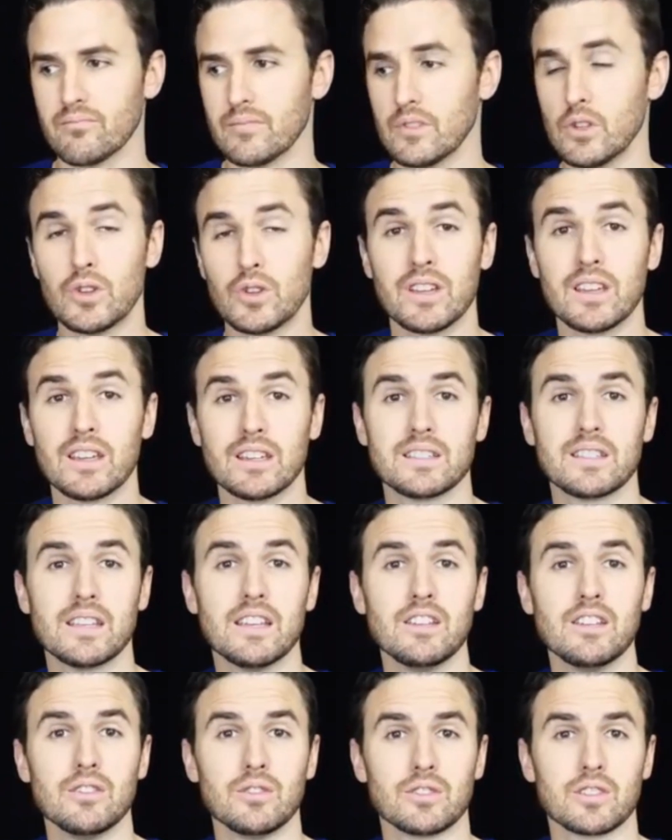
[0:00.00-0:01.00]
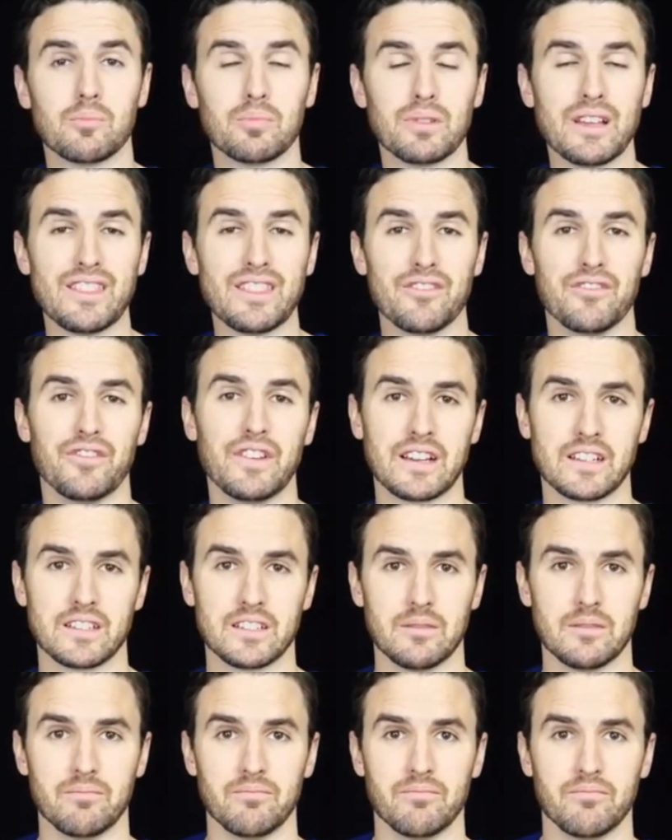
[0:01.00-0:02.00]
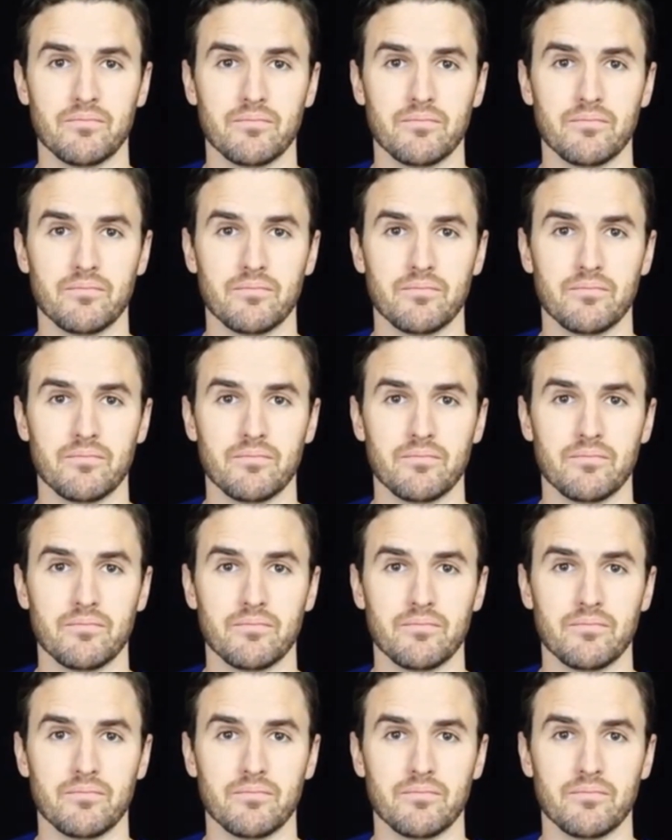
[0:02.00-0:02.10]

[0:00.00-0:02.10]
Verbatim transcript: you can continue to play the victim,